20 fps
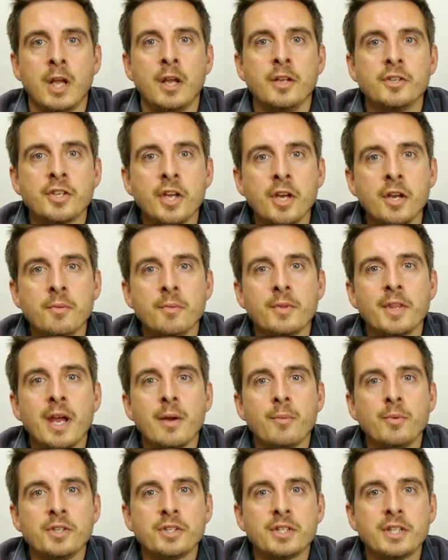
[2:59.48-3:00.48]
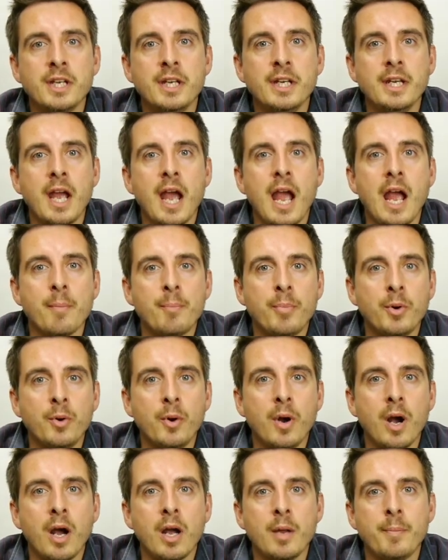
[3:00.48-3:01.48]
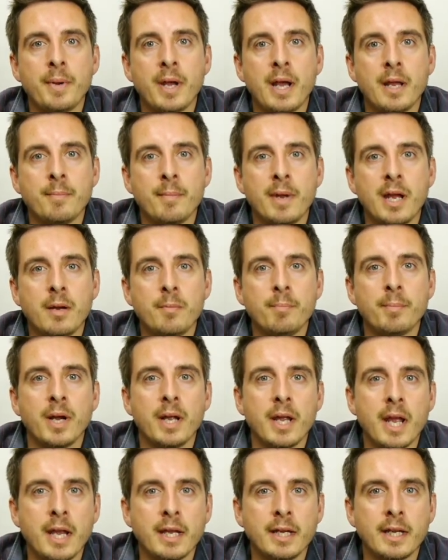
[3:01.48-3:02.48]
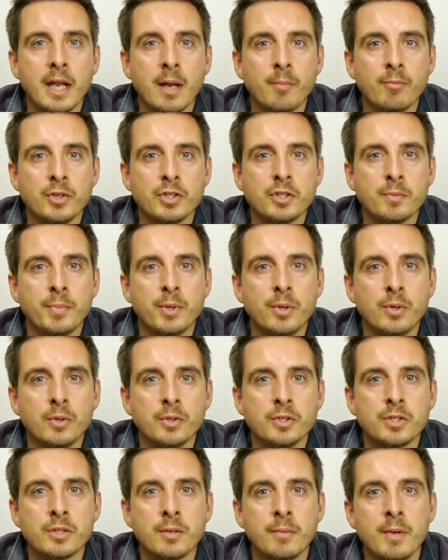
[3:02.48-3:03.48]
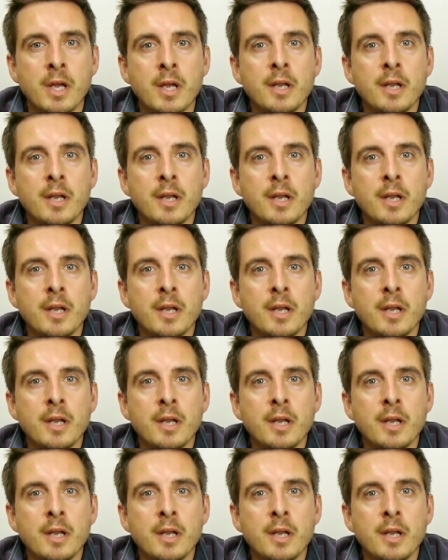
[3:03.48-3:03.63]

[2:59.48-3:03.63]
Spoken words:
So that was the Apple iPad mount by Hague Camera Supports.